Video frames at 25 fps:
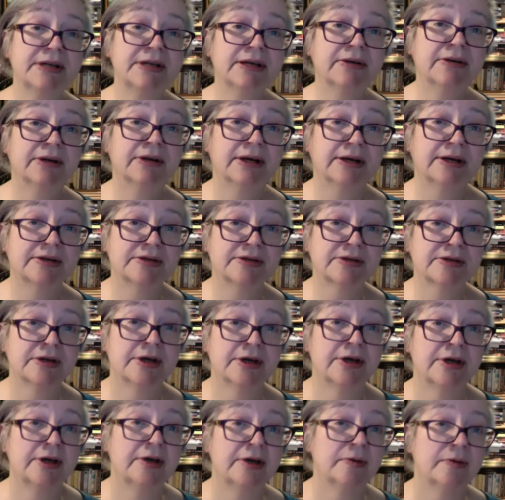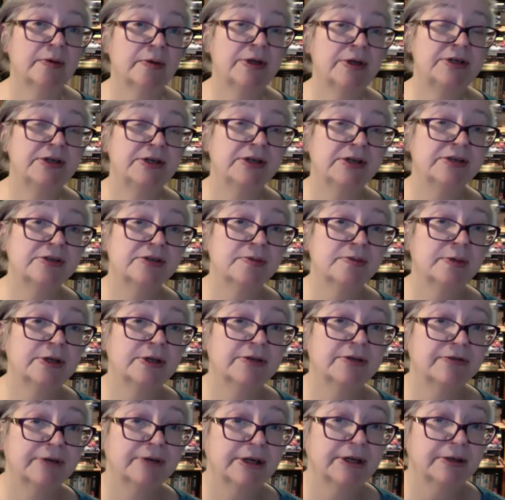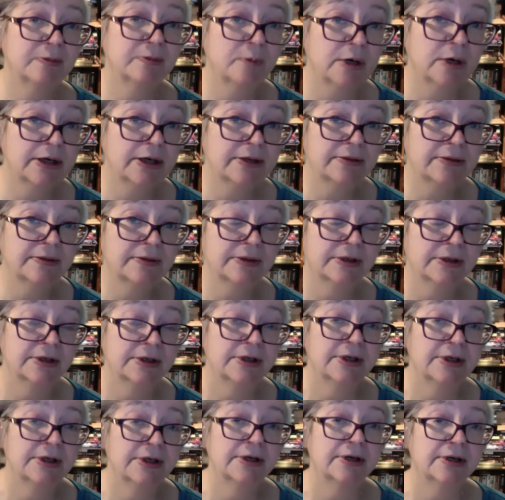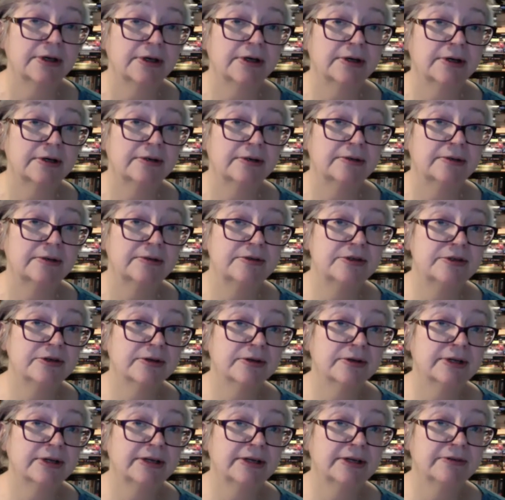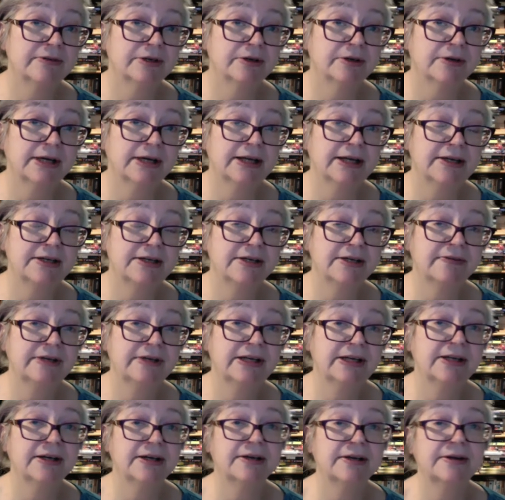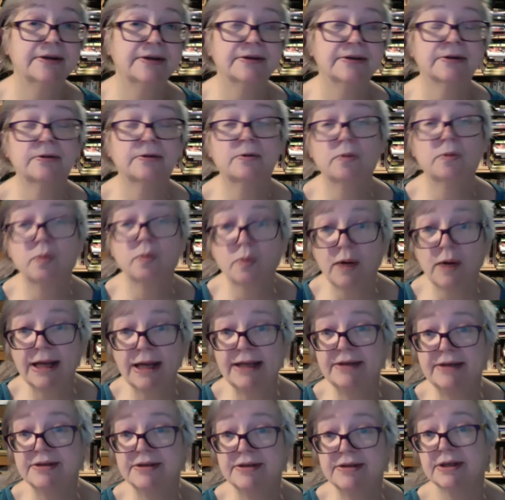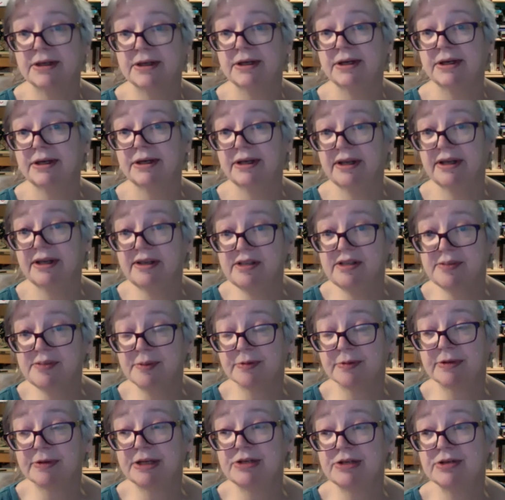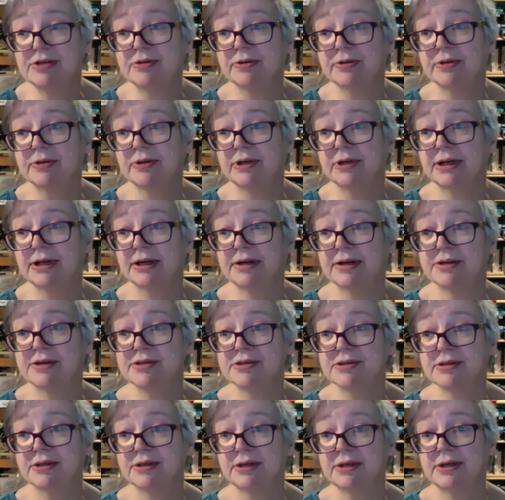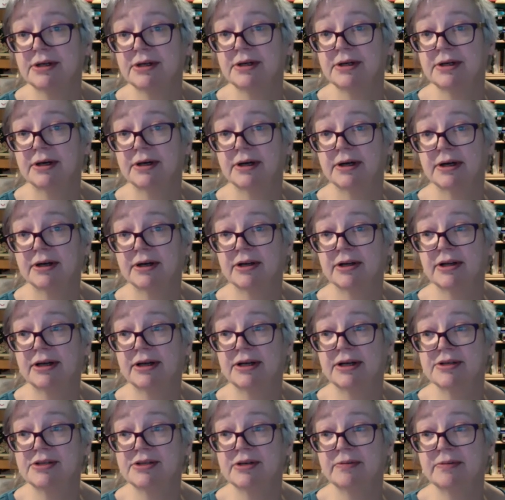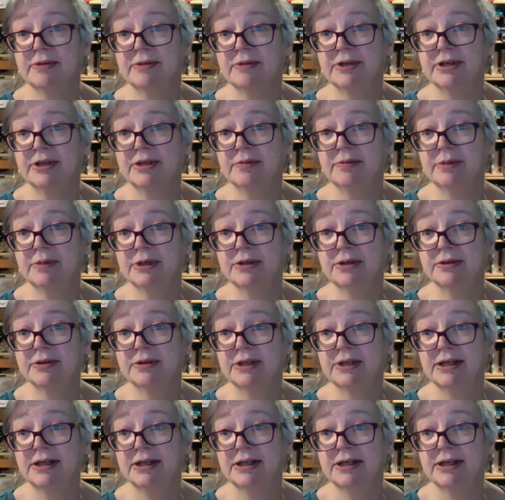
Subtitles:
class, which is with Fran Wild, Journaling for Creativity, another great inspirational class, a class that really will